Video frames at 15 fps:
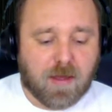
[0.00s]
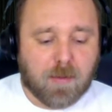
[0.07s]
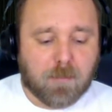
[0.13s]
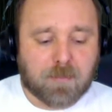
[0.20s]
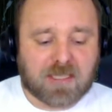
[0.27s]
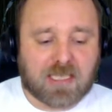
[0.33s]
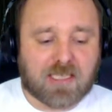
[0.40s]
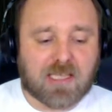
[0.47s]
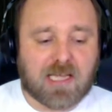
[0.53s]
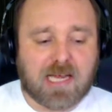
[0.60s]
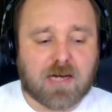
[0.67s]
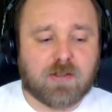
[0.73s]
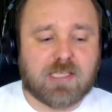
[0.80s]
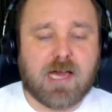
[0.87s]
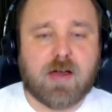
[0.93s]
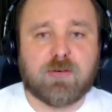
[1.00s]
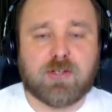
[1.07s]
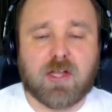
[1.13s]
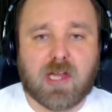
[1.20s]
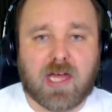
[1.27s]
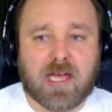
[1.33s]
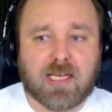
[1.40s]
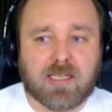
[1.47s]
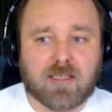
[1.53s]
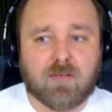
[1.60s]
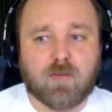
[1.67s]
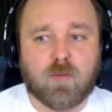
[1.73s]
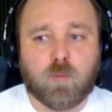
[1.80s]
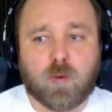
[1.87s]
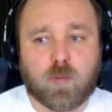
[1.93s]
but then later down the
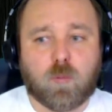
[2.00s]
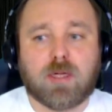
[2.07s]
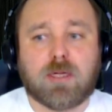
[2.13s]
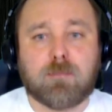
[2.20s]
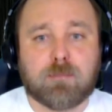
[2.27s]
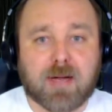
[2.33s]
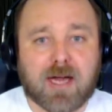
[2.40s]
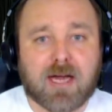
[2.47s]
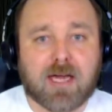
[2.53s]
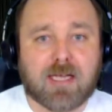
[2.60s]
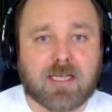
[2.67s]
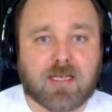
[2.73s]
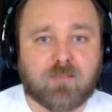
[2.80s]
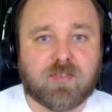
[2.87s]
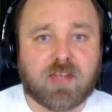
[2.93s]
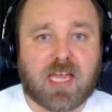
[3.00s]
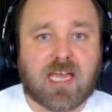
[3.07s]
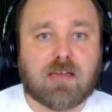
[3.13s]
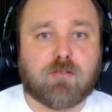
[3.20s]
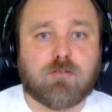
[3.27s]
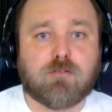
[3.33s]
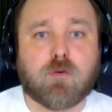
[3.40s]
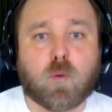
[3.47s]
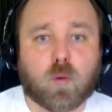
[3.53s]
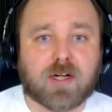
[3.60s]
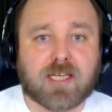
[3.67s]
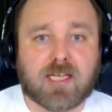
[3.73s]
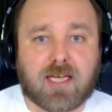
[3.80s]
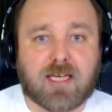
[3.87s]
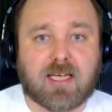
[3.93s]
line, when we buy a
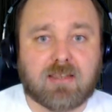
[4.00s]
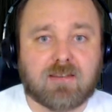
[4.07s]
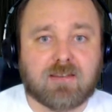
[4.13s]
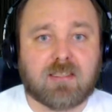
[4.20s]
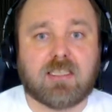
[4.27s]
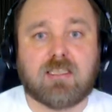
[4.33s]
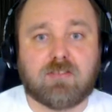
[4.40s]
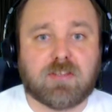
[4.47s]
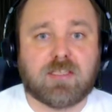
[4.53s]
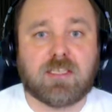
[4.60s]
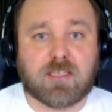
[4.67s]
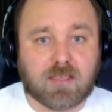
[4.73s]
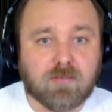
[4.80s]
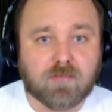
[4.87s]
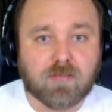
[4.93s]
4K TV,